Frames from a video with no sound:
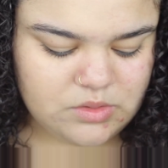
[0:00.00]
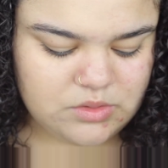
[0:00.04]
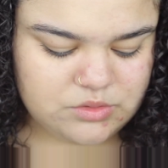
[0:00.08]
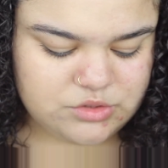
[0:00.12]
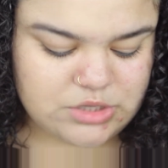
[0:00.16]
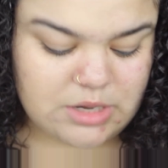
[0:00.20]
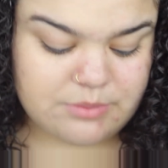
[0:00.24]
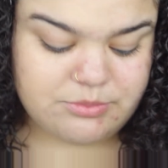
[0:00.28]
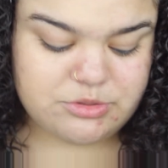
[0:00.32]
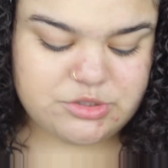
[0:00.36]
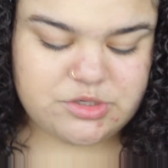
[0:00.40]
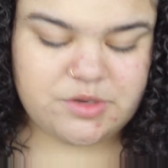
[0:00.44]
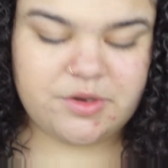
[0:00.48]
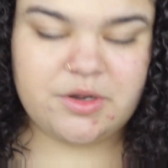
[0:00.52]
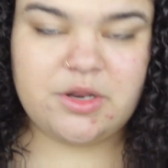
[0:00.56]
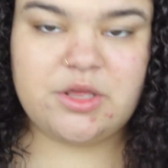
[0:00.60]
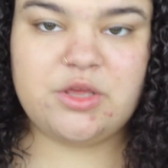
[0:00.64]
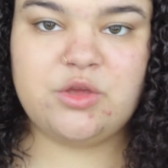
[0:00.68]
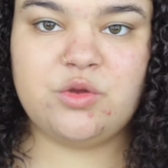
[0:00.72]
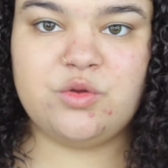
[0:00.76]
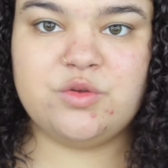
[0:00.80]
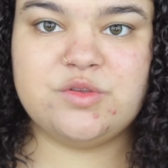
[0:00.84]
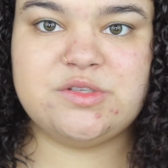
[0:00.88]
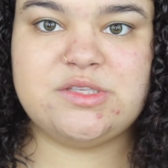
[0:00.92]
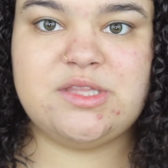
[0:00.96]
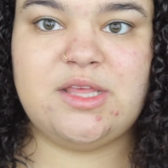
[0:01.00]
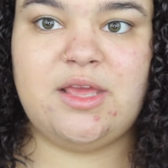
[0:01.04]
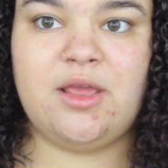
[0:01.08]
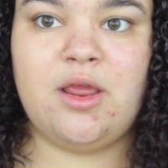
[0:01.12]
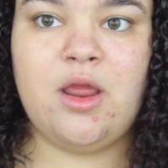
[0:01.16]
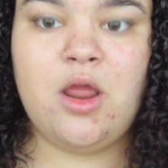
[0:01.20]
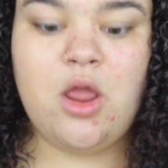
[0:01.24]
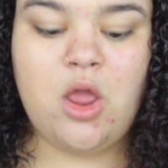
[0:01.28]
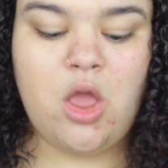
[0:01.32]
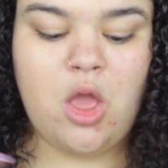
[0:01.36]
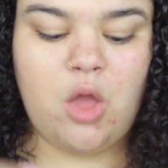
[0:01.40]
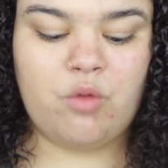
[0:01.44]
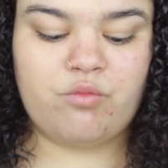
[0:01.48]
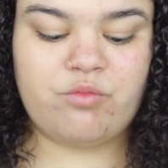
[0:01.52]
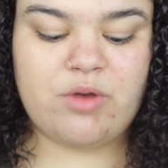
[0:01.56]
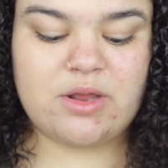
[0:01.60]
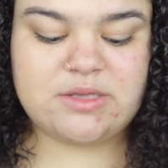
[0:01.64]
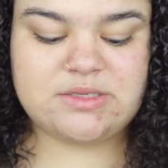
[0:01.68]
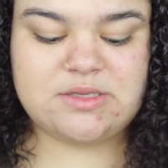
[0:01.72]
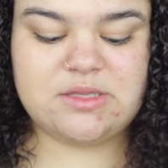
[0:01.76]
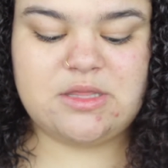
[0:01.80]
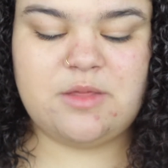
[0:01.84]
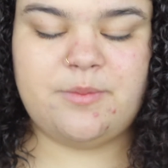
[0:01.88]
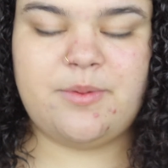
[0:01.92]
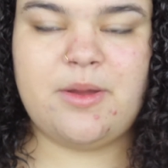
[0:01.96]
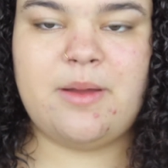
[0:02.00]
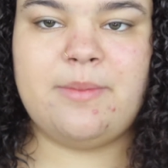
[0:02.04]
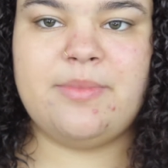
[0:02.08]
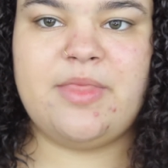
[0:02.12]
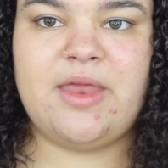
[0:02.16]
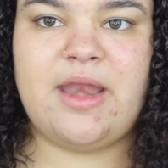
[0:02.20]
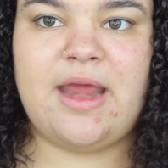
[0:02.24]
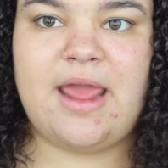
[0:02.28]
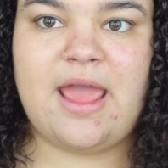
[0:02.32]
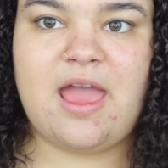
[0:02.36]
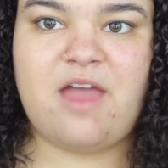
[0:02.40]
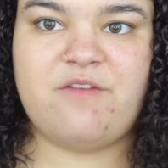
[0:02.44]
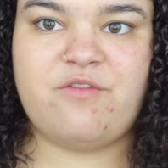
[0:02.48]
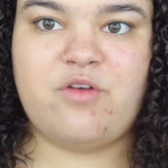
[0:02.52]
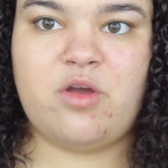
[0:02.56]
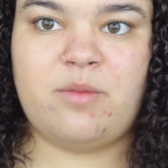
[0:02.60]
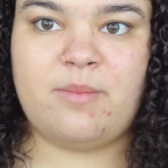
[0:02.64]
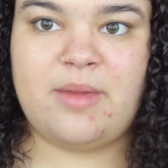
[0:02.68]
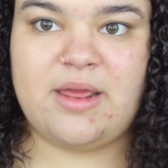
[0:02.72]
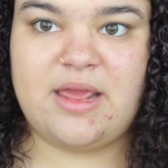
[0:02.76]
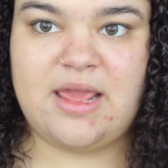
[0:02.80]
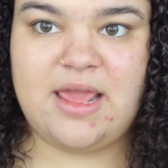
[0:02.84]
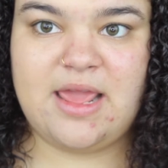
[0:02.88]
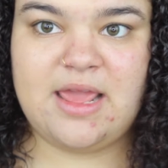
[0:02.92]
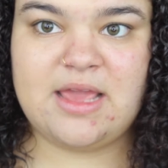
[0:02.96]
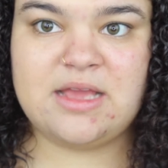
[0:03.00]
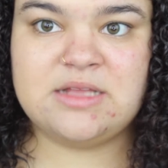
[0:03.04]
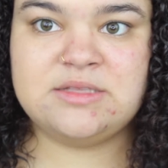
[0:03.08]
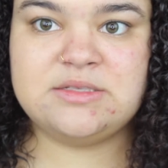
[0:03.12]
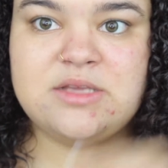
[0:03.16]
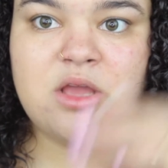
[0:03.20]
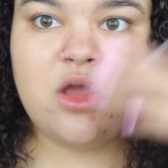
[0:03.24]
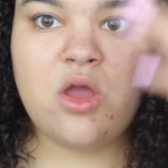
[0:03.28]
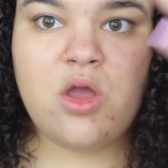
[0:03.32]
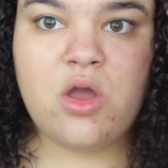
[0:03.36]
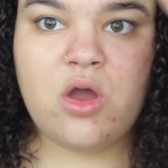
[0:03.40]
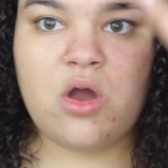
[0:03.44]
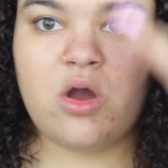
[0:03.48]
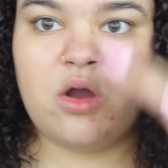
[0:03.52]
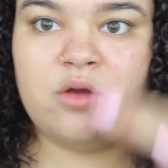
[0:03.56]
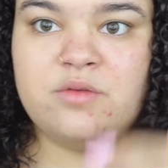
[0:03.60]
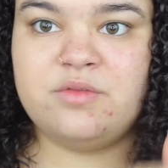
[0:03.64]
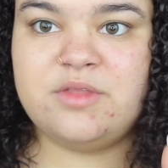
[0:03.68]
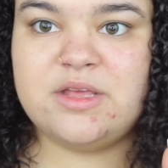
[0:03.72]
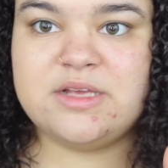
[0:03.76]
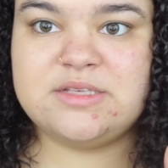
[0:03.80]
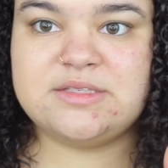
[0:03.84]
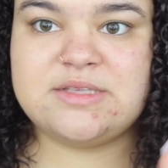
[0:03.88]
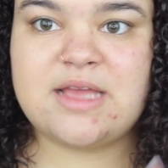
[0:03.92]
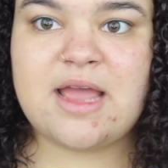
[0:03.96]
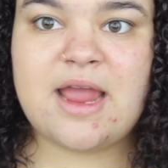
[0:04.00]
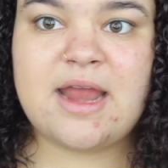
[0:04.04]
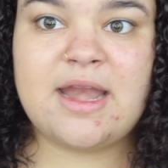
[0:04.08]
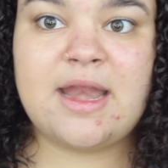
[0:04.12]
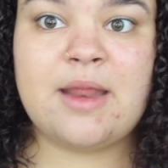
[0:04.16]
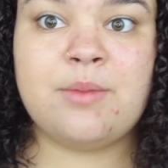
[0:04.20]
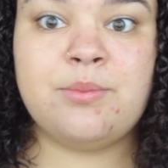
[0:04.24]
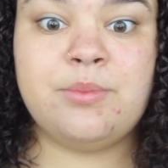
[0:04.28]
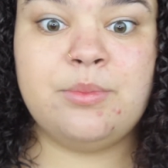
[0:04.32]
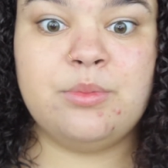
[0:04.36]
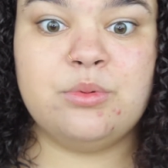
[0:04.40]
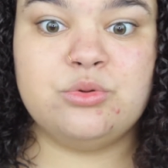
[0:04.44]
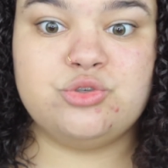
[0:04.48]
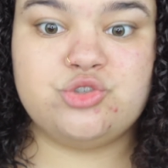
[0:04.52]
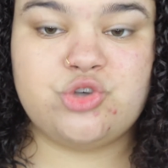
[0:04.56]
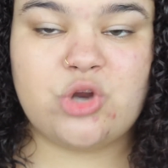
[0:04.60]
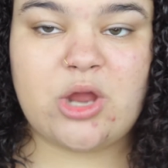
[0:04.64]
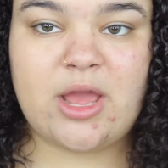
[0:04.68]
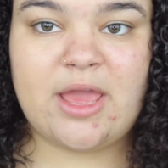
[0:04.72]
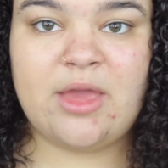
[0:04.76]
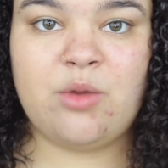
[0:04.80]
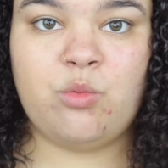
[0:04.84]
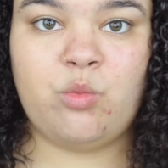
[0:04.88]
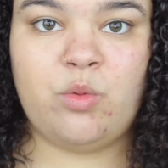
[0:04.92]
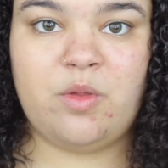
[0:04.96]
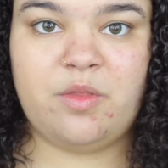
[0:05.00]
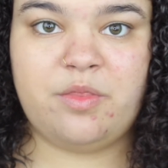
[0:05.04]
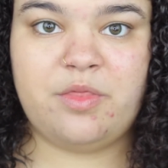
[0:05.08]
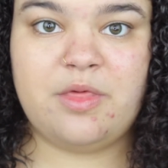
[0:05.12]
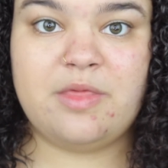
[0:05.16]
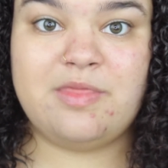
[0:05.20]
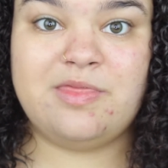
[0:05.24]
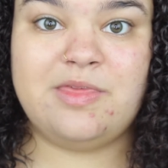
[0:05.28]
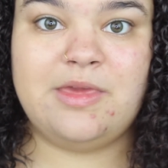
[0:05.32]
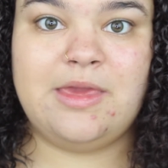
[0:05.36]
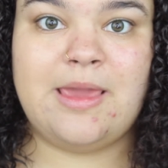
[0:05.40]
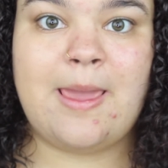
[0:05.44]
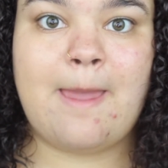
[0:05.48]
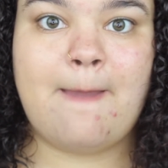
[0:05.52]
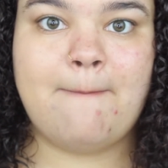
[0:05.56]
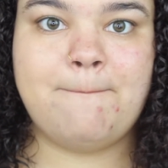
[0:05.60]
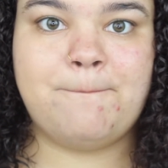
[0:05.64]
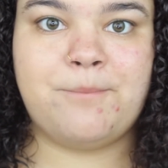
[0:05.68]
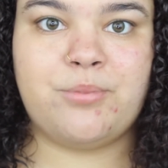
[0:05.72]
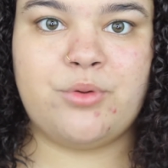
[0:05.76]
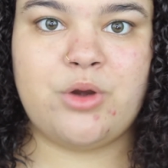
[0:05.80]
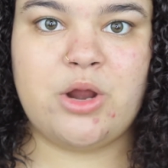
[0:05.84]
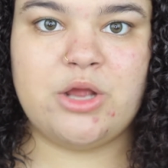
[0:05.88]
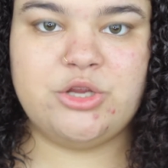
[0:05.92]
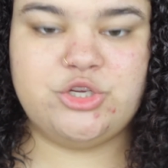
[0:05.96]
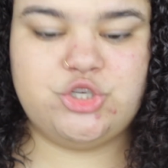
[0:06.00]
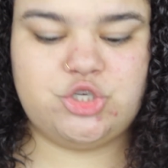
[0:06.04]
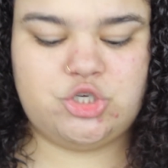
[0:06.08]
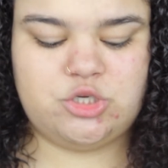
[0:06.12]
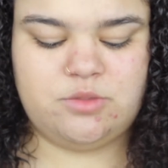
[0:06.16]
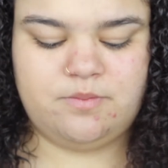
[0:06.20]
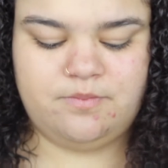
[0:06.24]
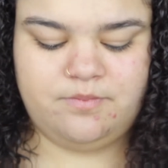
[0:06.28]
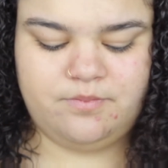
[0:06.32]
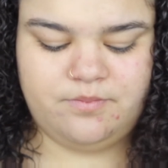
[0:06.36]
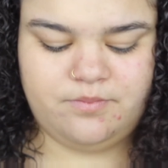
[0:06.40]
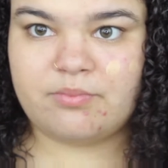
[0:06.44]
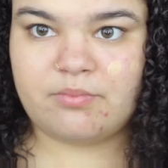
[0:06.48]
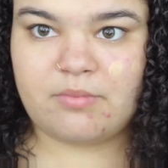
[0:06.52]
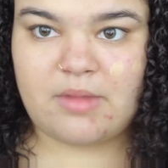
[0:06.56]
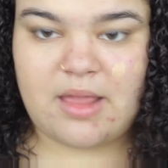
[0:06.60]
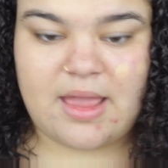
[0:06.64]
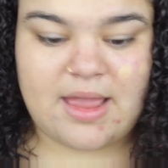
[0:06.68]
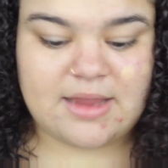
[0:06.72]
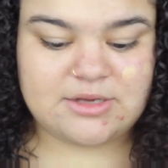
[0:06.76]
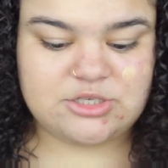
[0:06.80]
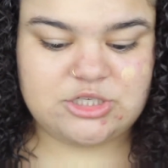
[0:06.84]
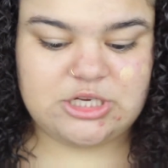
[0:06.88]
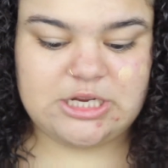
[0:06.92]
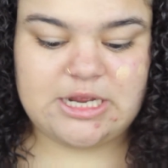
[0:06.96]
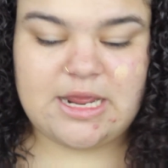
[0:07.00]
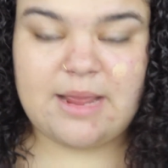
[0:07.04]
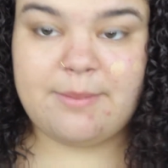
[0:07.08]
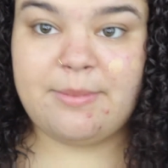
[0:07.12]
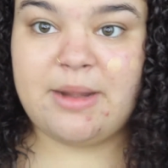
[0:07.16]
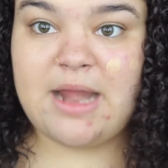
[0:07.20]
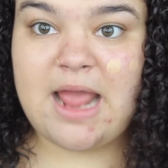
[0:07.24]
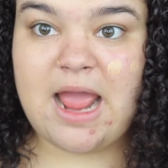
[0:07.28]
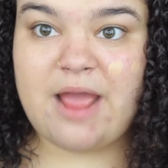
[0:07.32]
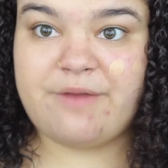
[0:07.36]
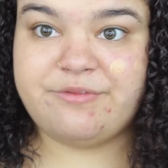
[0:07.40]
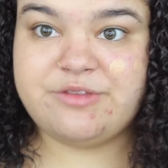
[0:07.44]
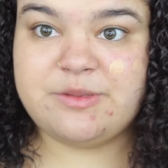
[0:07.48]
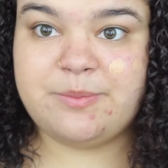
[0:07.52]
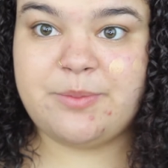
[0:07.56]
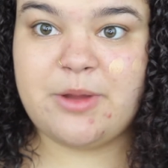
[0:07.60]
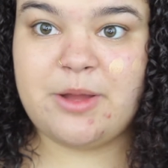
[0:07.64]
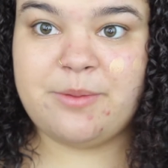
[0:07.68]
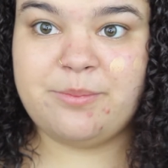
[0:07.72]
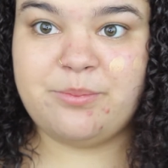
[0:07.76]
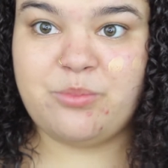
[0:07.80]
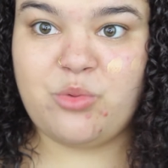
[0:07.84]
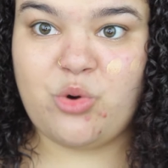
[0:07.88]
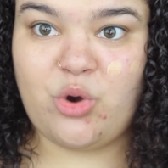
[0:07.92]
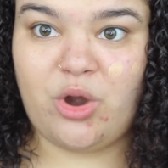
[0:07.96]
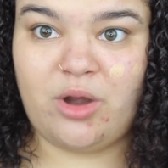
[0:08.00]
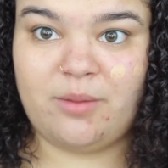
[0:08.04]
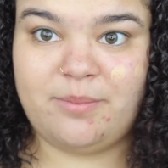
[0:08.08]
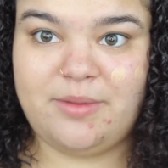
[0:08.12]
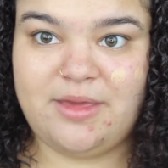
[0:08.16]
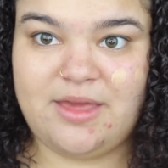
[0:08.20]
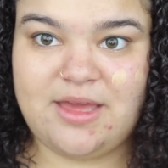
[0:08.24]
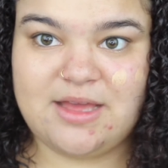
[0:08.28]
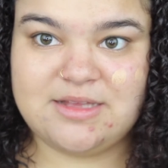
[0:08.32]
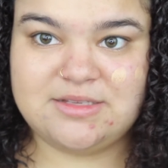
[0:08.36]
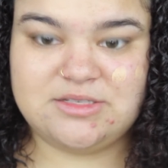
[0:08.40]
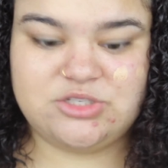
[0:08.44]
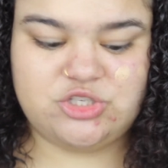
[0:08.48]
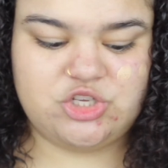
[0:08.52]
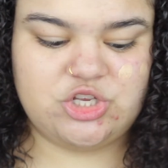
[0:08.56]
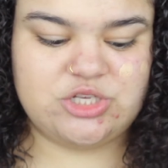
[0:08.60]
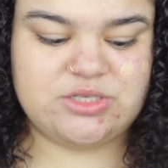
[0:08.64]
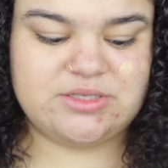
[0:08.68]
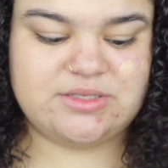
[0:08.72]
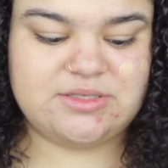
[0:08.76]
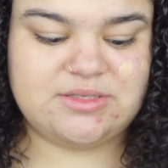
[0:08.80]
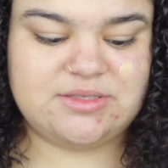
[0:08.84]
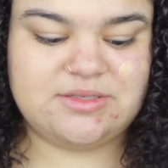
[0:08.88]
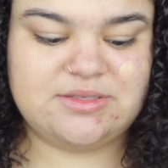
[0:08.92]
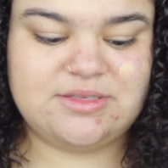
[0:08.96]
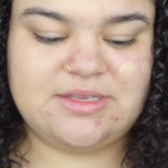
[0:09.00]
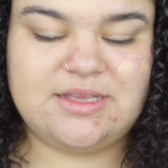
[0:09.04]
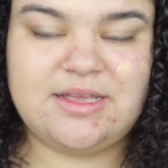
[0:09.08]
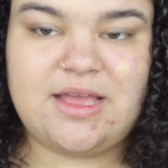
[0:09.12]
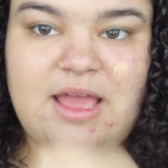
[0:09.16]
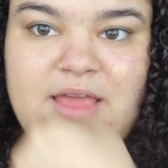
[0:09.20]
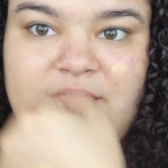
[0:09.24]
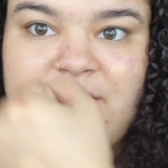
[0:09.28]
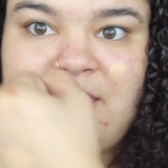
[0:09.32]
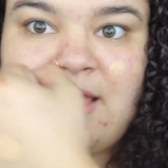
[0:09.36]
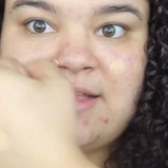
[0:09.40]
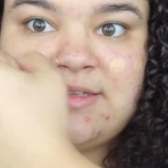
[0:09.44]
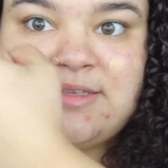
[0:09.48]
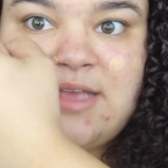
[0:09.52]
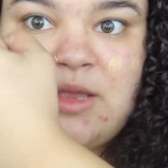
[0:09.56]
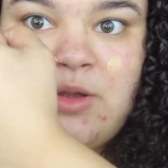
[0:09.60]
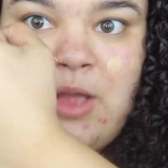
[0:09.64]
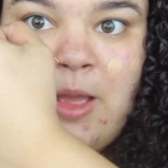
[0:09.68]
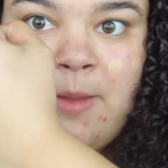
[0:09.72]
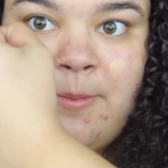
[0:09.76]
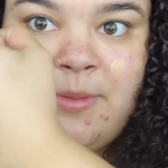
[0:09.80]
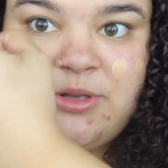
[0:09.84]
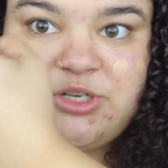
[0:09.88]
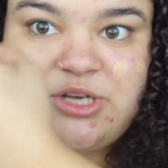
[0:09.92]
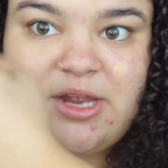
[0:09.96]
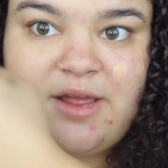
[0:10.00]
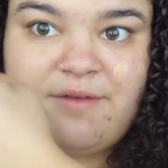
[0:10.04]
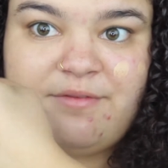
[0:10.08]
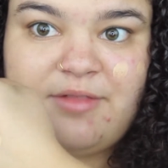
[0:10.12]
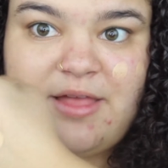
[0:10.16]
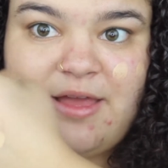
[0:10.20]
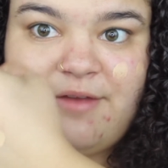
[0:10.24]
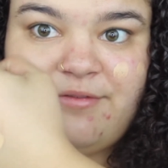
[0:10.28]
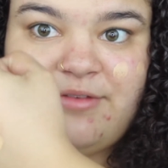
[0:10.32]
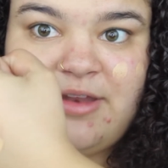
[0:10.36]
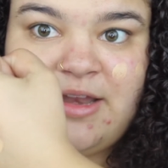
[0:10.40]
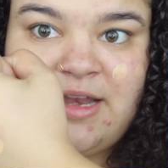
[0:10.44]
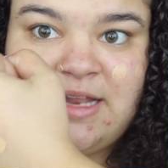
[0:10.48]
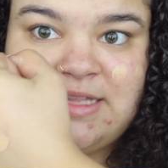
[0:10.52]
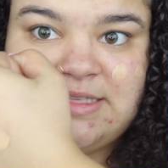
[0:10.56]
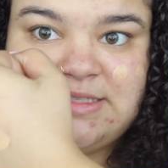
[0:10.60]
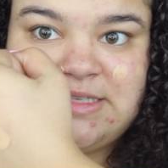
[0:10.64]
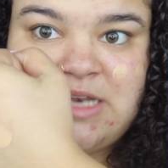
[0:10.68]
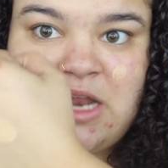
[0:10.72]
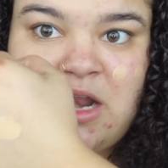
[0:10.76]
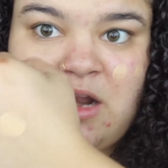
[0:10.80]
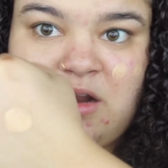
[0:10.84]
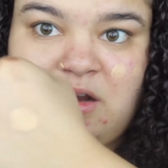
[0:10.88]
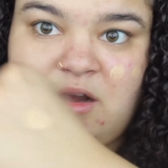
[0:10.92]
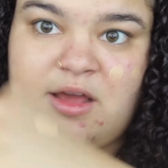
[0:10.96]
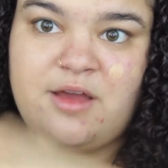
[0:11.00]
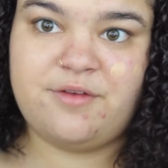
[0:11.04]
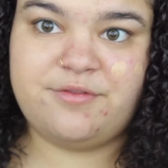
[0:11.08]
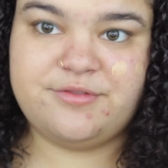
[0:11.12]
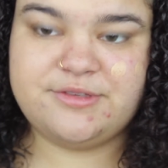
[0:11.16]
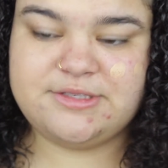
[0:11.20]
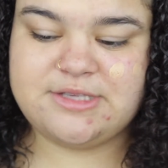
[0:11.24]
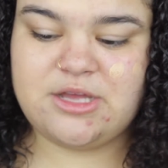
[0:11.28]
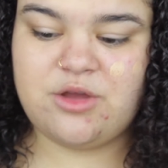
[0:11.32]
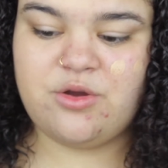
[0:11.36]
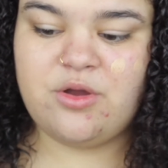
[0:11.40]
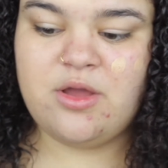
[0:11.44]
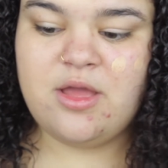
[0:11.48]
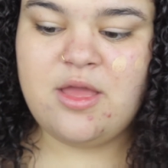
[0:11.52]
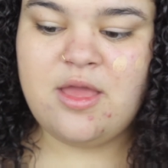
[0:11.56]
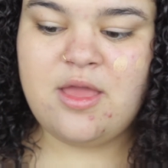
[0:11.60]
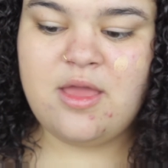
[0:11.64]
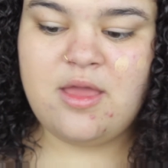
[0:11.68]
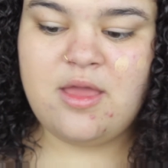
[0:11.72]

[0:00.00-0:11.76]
So I'm just gonna use the rest of the pump that I have on my hand on this side, and we will try it with the brush. Actually, I'm gonna have to pump more because just that's how much I have left, and it's not enough. So.